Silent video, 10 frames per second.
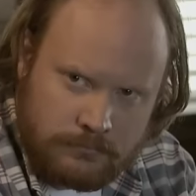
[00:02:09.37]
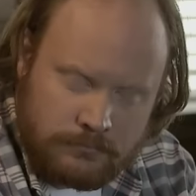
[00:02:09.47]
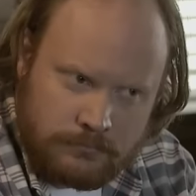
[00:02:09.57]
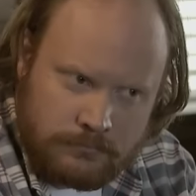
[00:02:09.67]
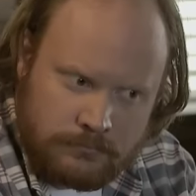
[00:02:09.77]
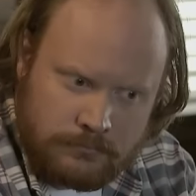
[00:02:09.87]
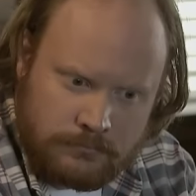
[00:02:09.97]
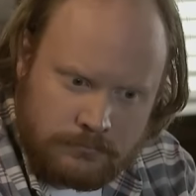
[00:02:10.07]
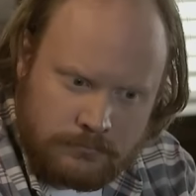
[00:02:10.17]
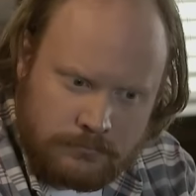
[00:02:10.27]

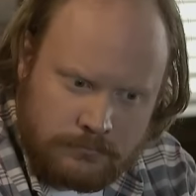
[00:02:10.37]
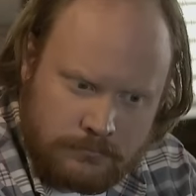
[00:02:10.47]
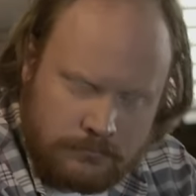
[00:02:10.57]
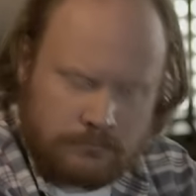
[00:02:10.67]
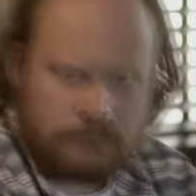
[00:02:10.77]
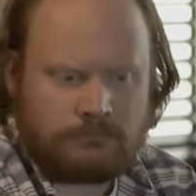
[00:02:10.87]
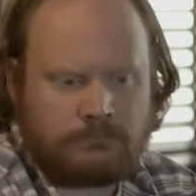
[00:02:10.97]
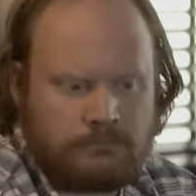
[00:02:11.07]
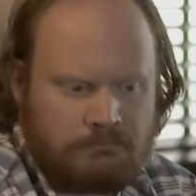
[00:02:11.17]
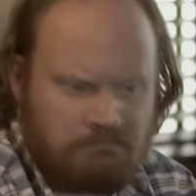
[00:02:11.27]
No one is speaking in this clip.